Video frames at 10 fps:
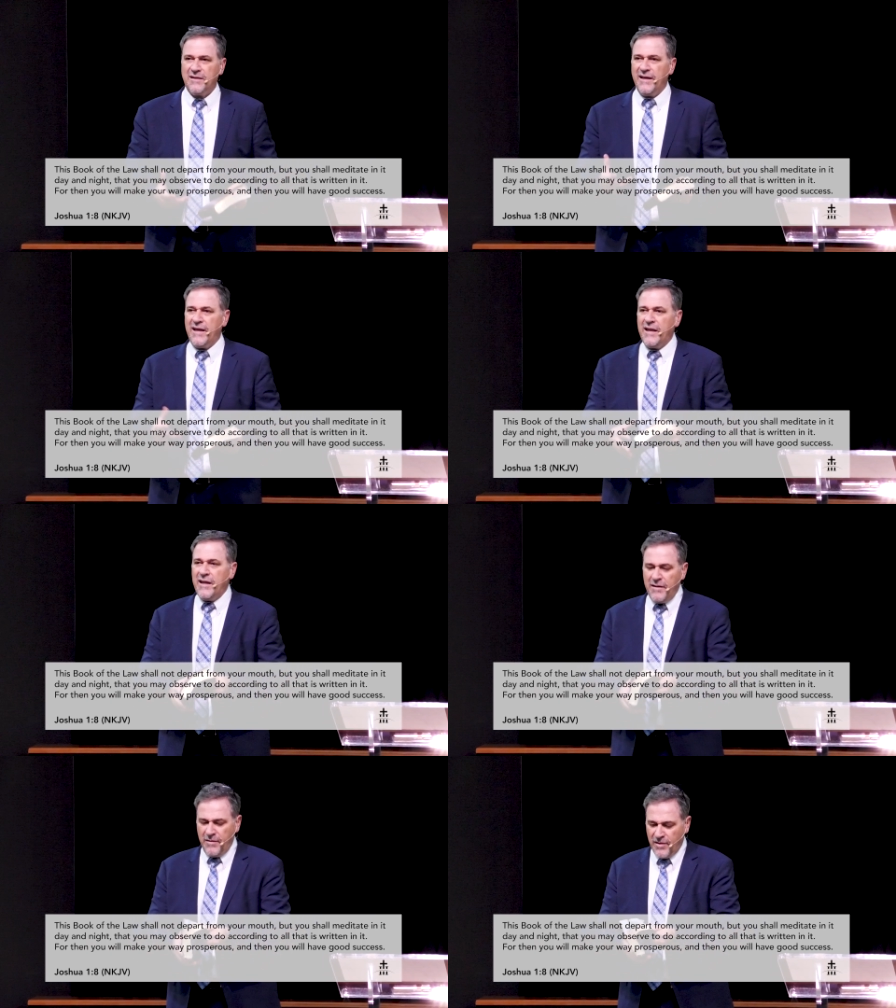
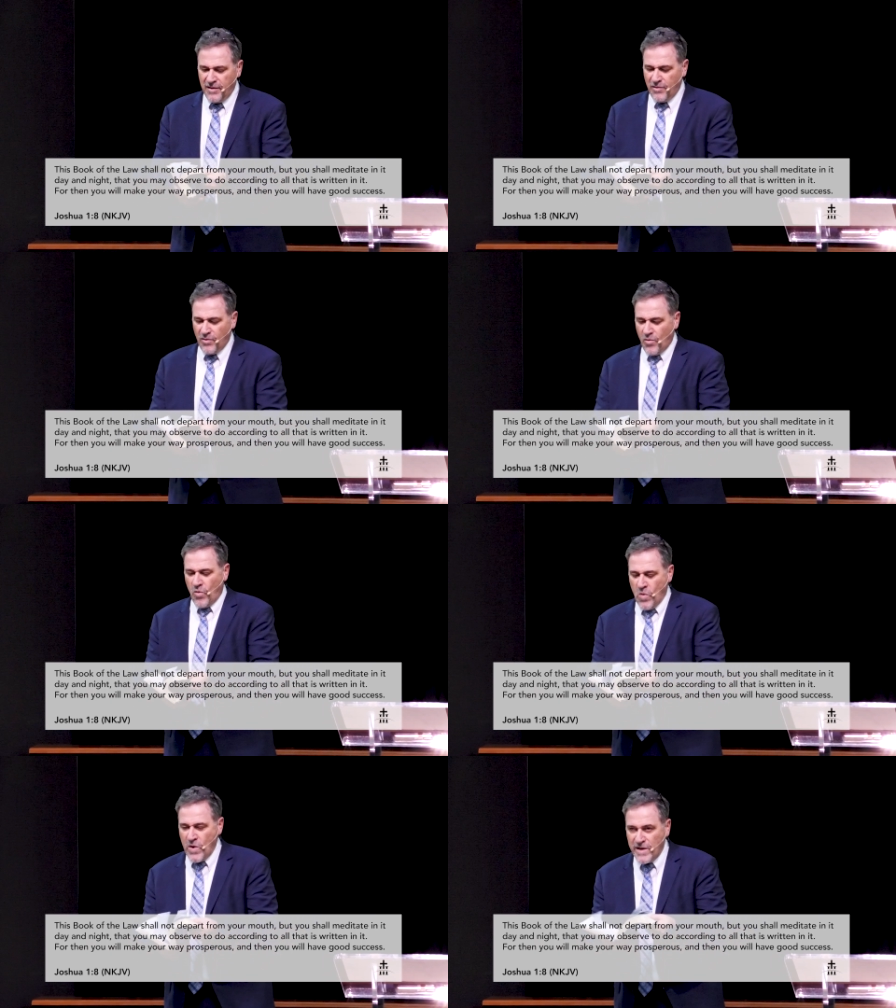Any
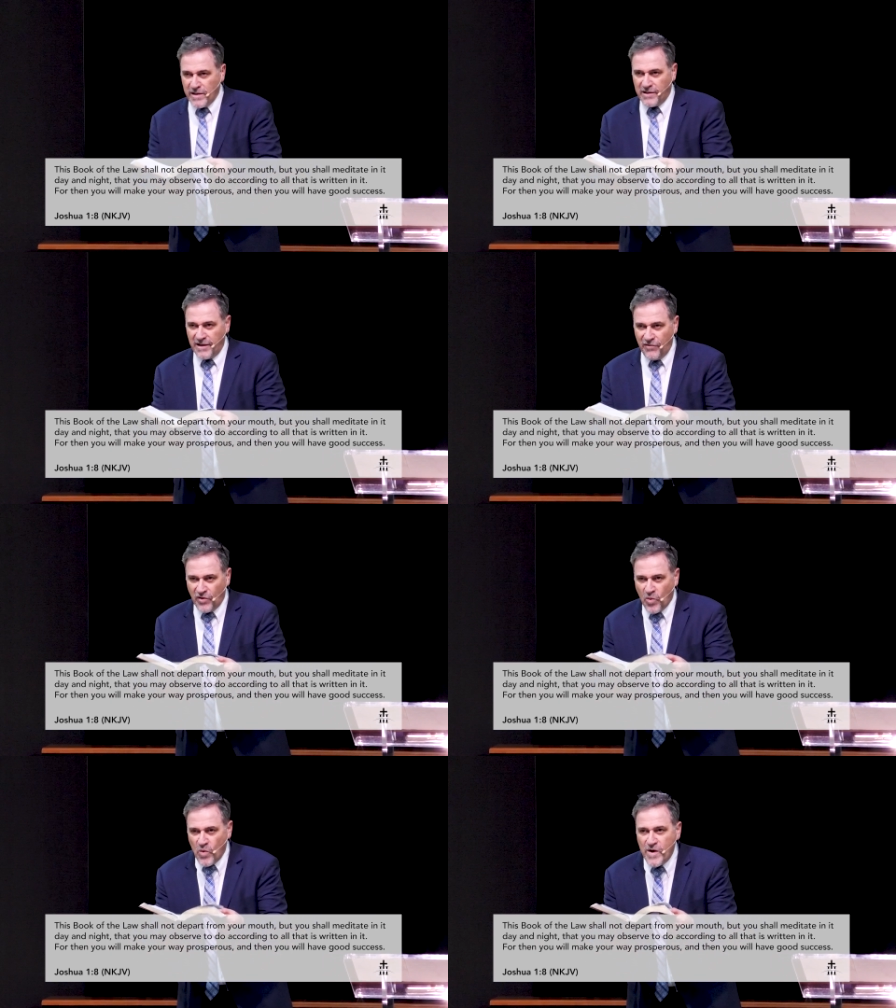word in the
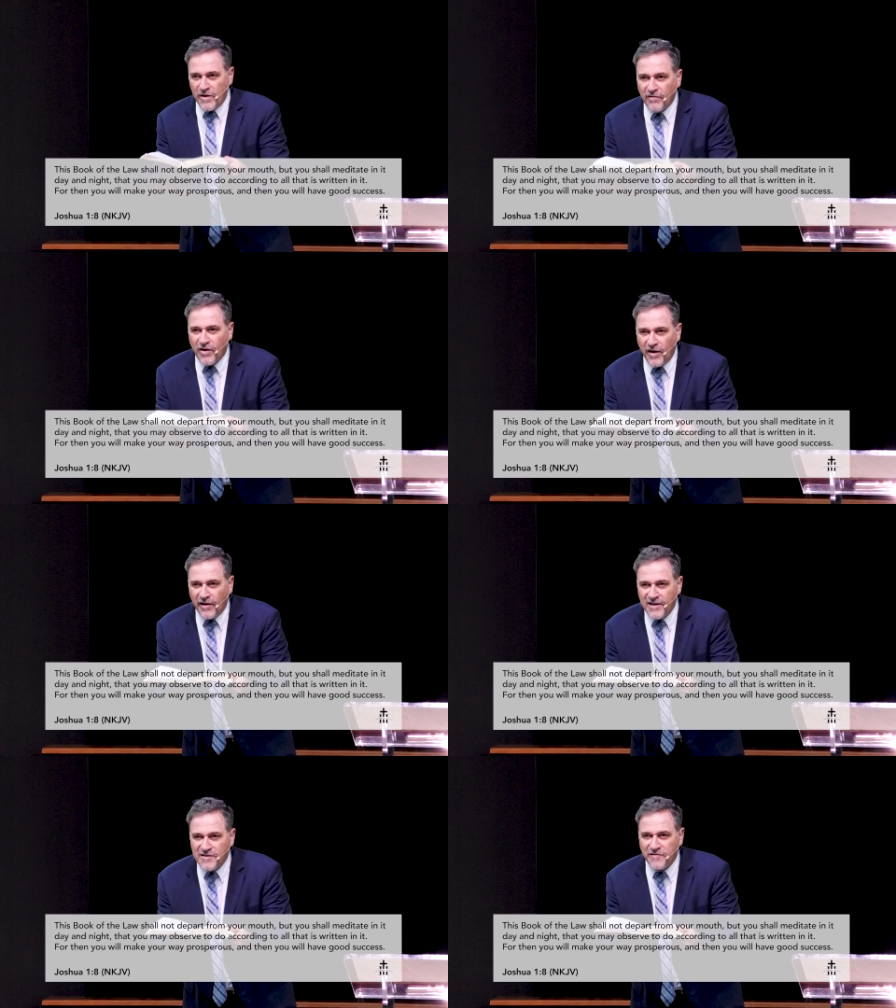word of God
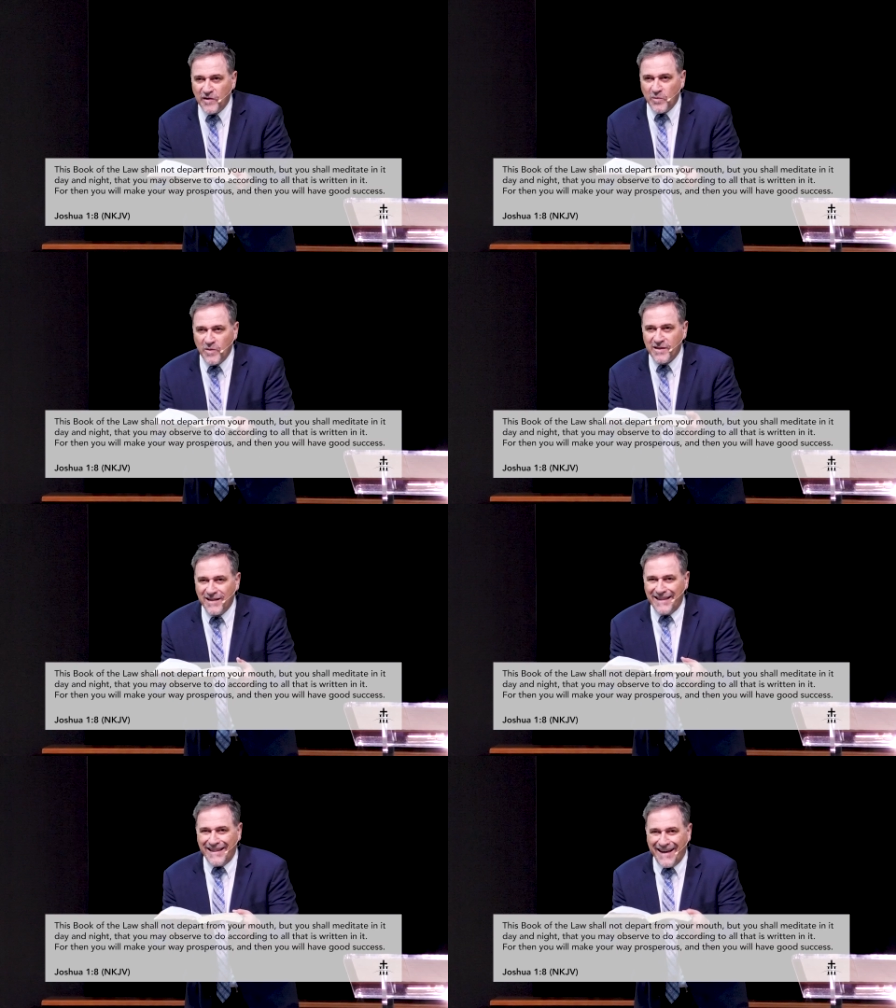is filled with
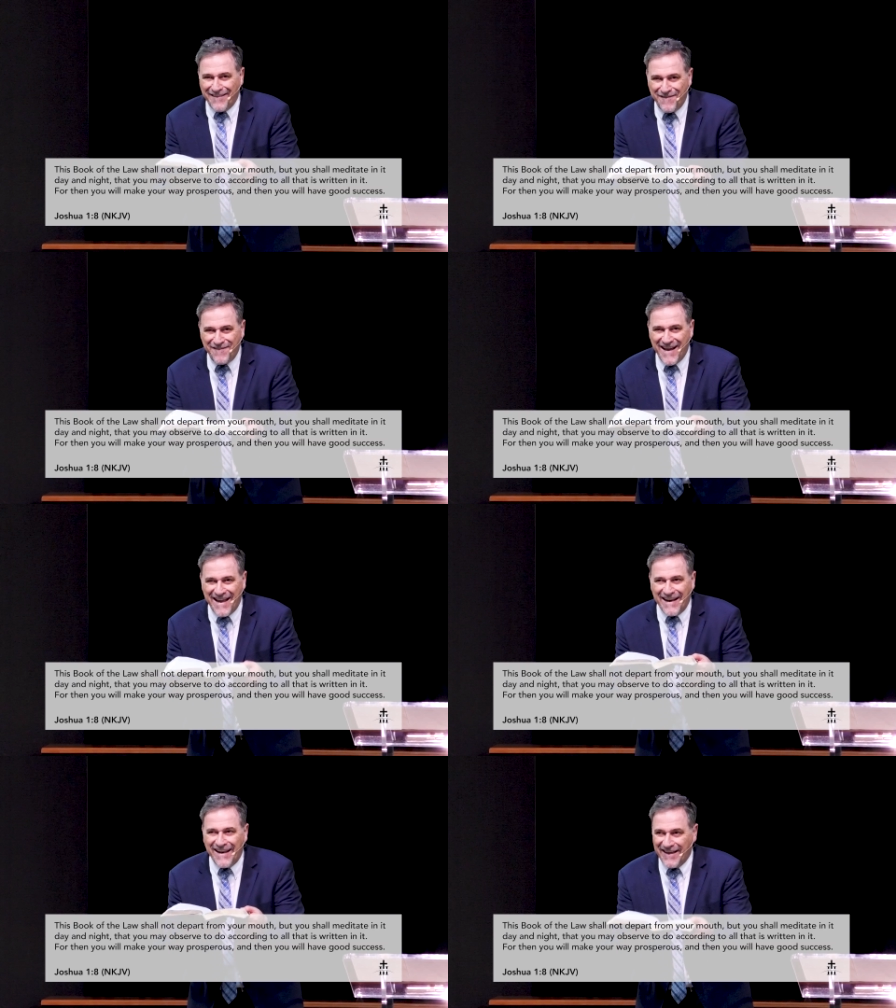life
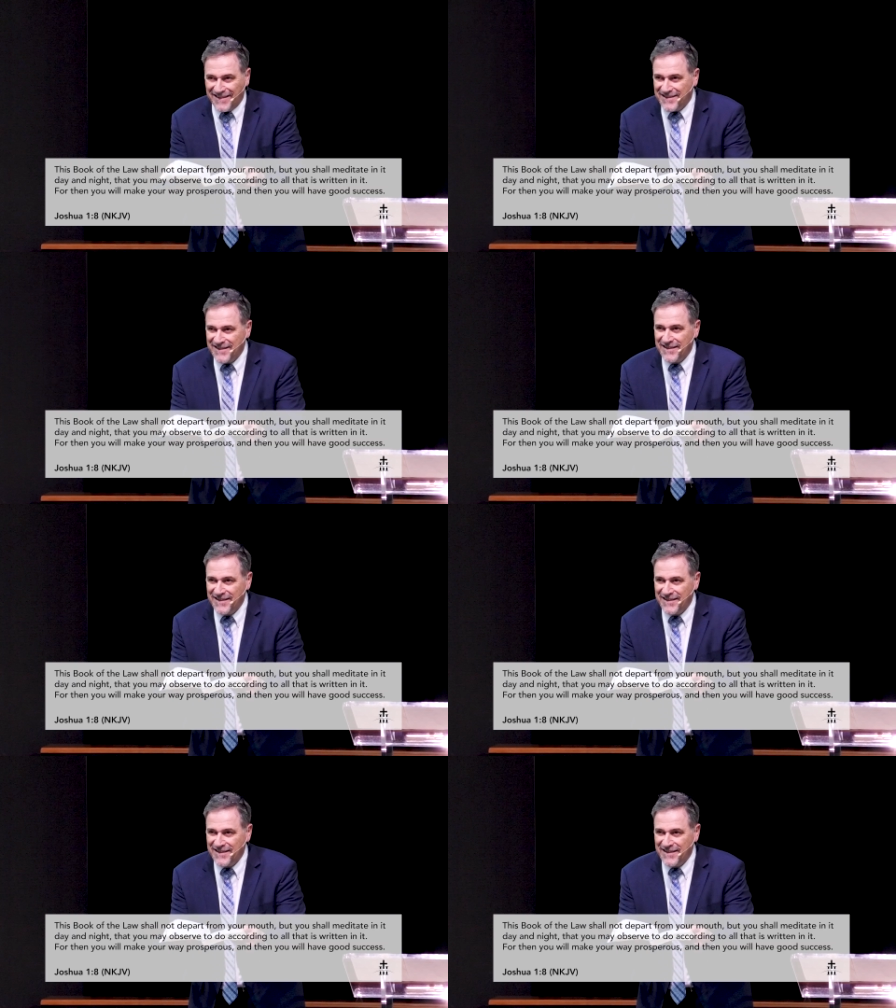and light.